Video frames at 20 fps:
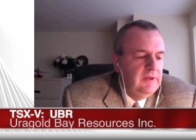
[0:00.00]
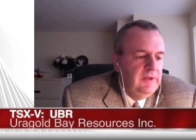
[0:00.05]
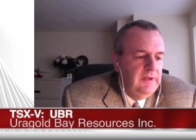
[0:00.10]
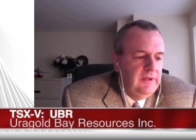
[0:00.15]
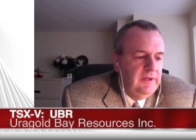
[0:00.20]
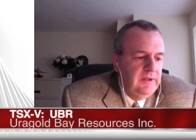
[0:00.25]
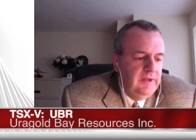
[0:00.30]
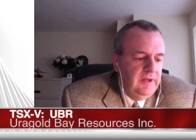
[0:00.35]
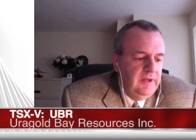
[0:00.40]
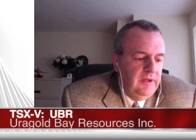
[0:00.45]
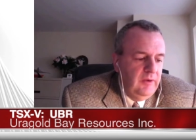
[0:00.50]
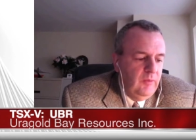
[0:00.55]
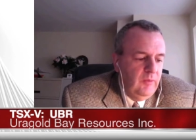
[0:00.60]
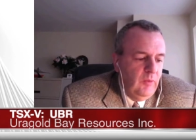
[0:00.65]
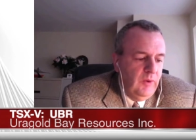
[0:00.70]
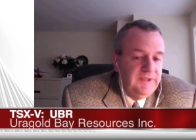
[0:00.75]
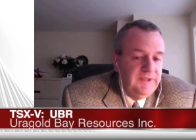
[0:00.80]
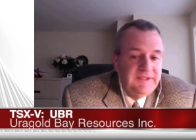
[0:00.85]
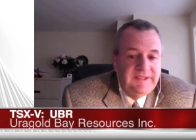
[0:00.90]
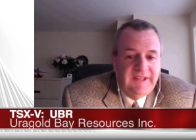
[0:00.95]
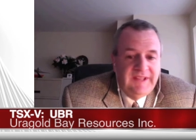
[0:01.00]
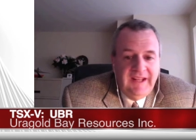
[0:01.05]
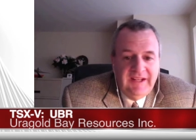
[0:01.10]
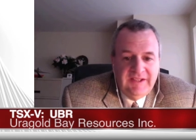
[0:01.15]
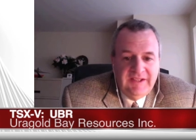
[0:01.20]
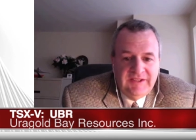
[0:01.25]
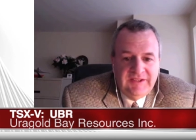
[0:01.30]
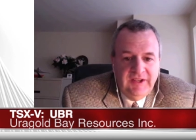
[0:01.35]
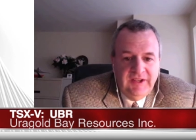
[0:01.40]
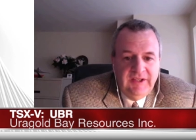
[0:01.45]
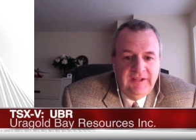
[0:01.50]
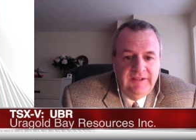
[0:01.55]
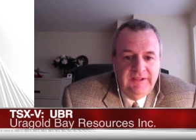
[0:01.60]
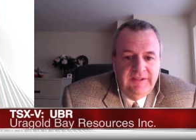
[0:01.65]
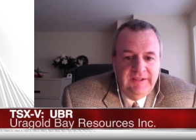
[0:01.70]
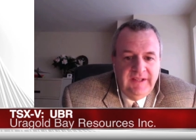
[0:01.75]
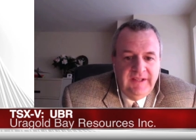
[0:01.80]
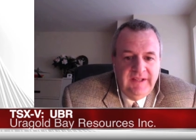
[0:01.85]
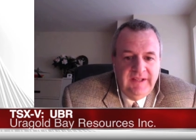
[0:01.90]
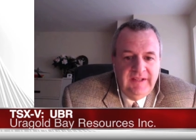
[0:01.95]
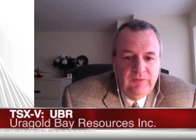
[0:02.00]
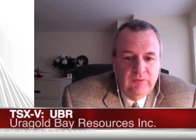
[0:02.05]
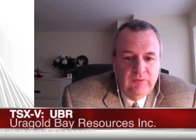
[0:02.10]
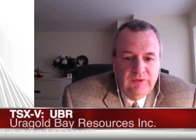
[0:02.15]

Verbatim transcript: Uh, once that is done, then